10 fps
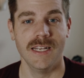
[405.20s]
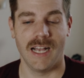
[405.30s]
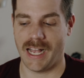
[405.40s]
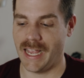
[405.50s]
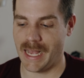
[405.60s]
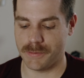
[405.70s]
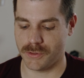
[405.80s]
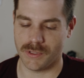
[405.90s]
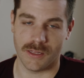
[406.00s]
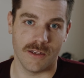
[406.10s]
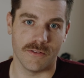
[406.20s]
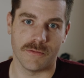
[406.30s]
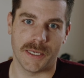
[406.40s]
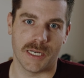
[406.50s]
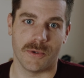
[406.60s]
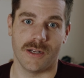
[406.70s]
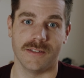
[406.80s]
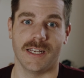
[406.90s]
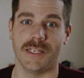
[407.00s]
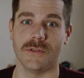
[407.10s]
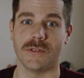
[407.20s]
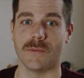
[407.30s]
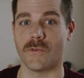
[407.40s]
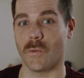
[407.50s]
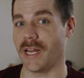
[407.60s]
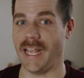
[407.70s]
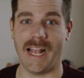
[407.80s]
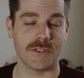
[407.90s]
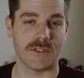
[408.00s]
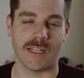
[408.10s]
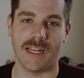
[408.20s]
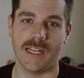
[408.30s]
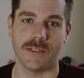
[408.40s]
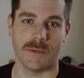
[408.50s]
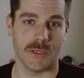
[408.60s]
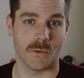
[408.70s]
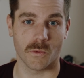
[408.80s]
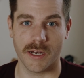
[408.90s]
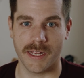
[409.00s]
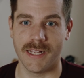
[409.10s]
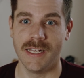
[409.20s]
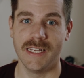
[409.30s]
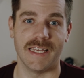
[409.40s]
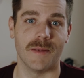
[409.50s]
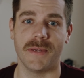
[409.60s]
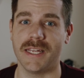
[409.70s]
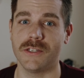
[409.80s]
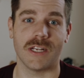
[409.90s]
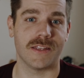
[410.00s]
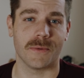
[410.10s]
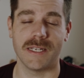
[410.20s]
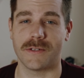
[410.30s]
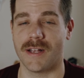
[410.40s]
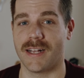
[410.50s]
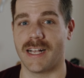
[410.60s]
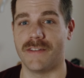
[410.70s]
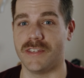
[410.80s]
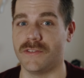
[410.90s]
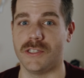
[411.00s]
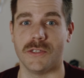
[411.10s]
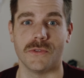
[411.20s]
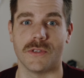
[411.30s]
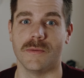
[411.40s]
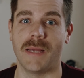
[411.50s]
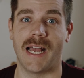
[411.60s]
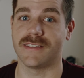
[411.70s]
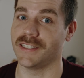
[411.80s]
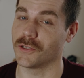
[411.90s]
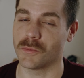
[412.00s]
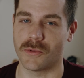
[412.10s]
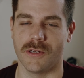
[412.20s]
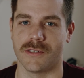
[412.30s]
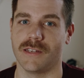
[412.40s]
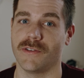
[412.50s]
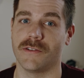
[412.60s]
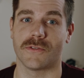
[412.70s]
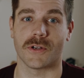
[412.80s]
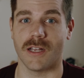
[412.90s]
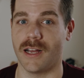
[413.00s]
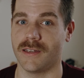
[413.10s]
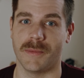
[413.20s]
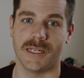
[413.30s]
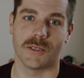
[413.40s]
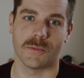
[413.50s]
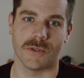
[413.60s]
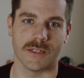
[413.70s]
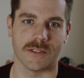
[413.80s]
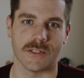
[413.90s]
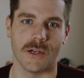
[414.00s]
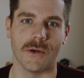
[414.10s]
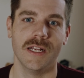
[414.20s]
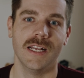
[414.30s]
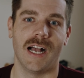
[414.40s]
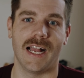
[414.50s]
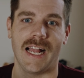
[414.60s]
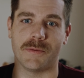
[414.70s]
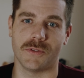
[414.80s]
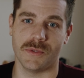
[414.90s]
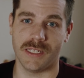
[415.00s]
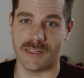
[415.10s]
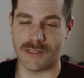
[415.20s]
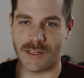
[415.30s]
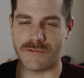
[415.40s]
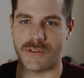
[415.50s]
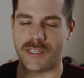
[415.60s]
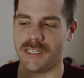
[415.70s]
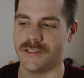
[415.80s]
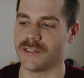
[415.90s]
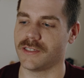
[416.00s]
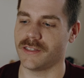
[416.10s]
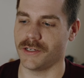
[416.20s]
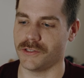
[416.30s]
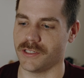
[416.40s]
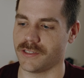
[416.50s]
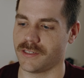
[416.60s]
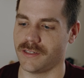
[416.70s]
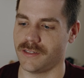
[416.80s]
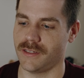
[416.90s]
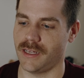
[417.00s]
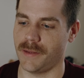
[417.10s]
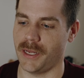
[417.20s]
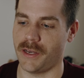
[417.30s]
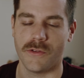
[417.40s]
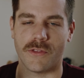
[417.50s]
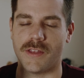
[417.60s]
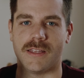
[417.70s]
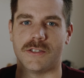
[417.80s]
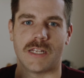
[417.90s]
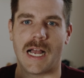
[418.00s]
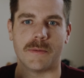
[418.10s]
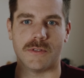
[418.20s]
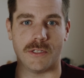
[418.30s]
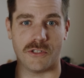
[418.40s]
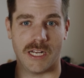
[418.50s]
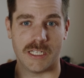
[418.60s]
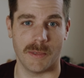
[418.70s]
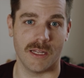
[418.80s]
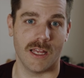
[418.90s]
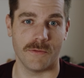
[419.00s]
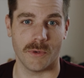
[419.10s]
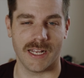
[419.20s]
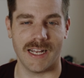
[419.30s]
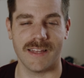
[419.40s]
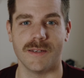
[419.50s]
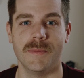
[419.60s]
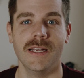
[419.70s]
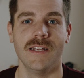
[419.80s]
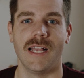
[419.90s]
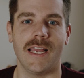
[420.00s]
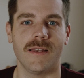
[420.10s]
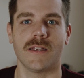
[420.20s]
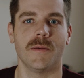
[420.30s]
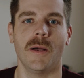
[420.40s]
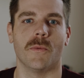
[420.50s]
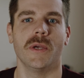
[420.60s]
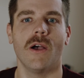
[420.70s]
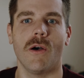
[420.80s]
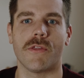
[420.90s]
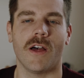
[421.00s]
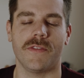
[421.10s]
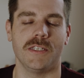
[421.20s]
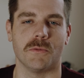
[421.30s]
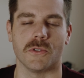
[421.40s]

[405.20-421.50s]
I absolutely love my AirPods. I use them for when I exercise, when I go running. In a pinch at the racetrack, I've even used them as earplugs if I've forgotten my earplugs. So I absolutely love these. They're just another thing that just absolutely changed my life when I got them. And come on, we all thought these were